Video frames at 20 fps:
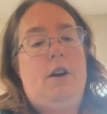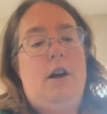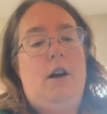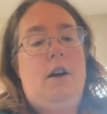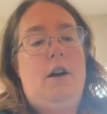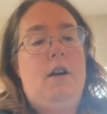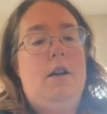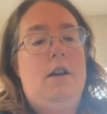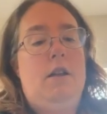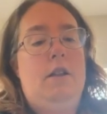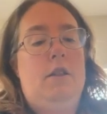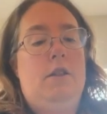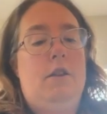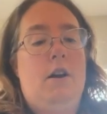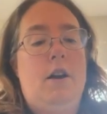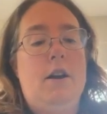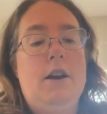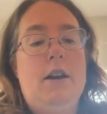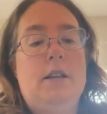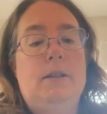The
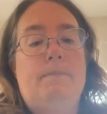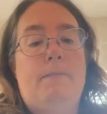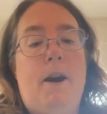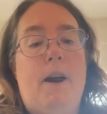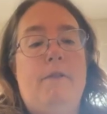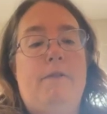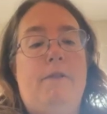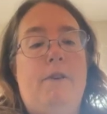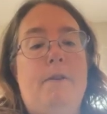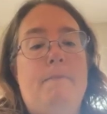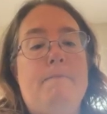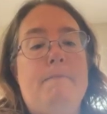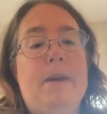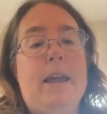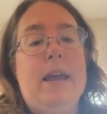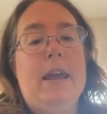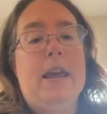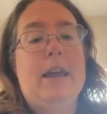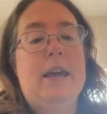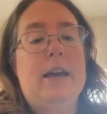longest part for
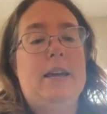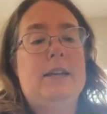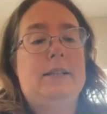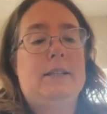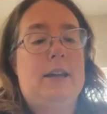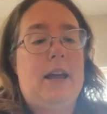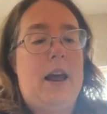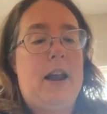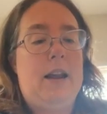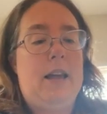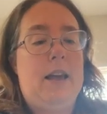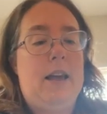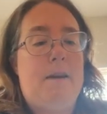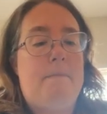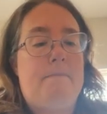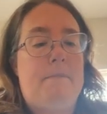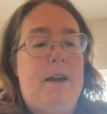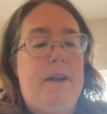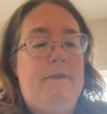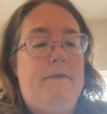me is cutting
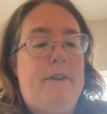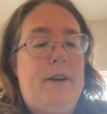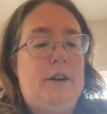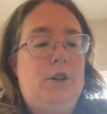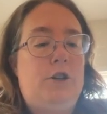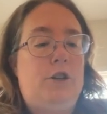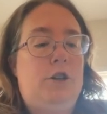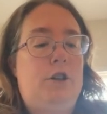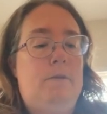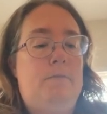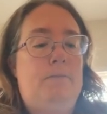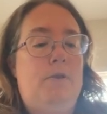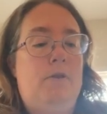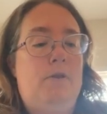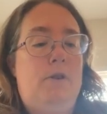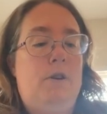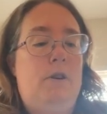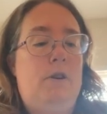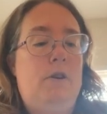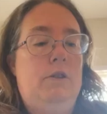up my
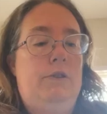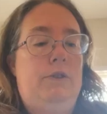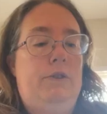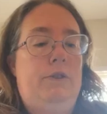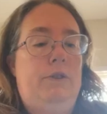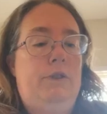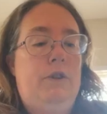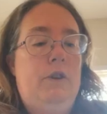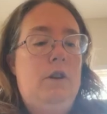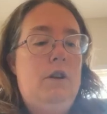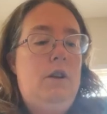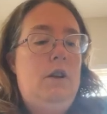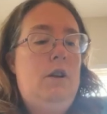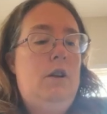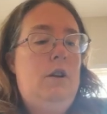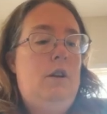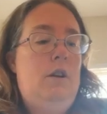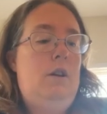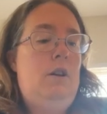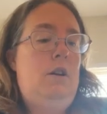vegetables.
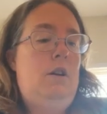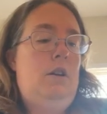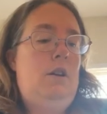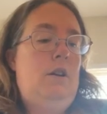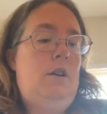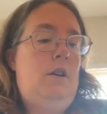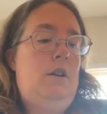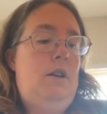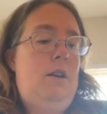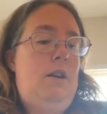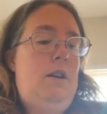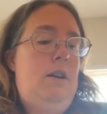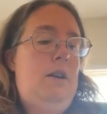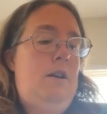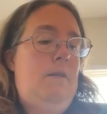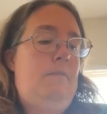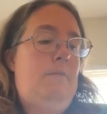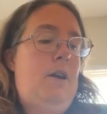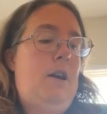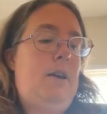
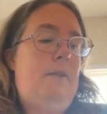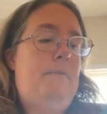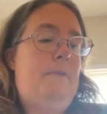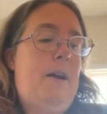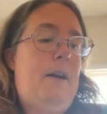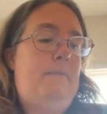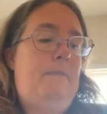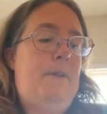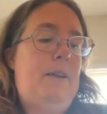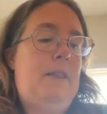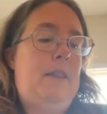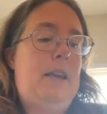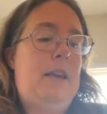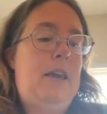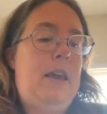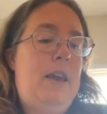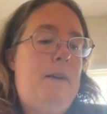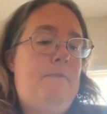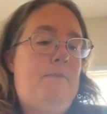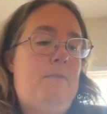I'm probably prepping the
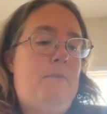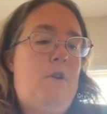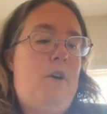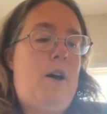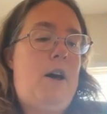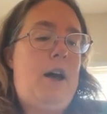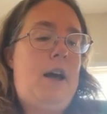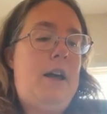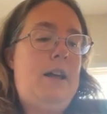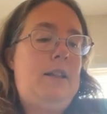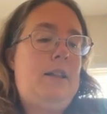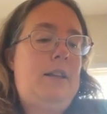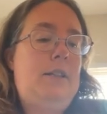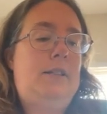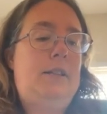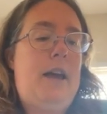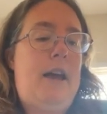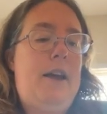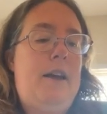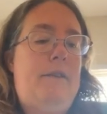quinoa,
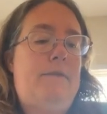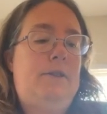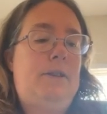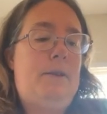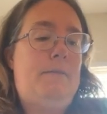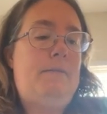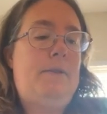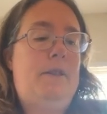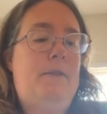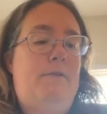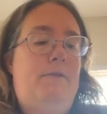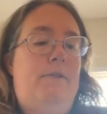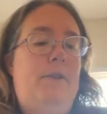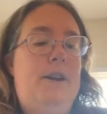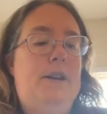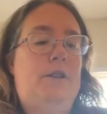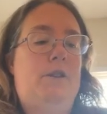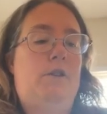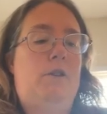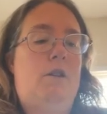unless I have some in the
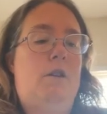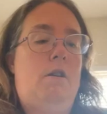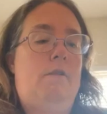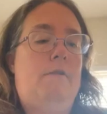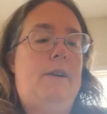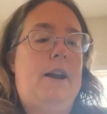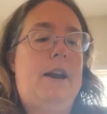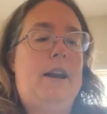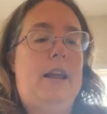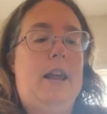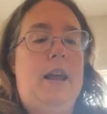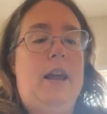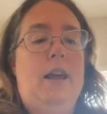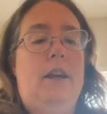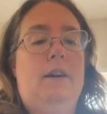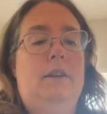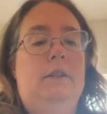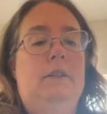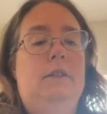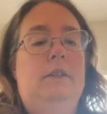freezer already.
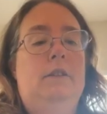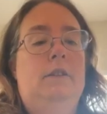